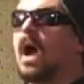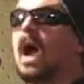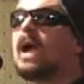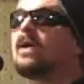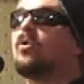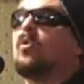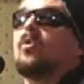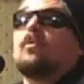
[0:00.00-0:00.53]

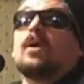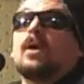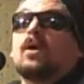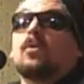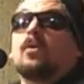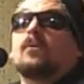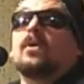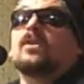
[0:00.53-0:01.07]
Who am I
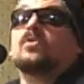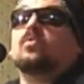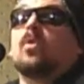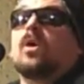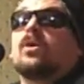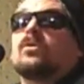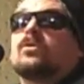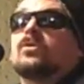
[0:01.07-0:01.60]
gonna? It's
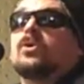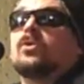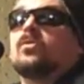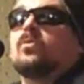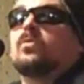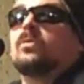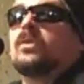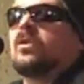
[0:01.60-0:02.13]

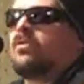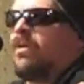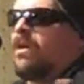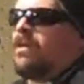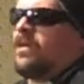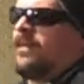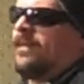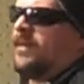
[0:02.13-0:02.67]
Waterloo. They're
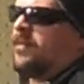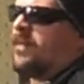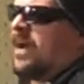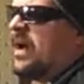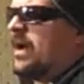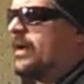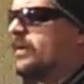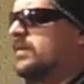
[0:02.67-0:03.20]
all on the
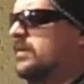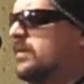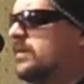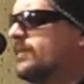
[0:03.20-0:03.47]
pot.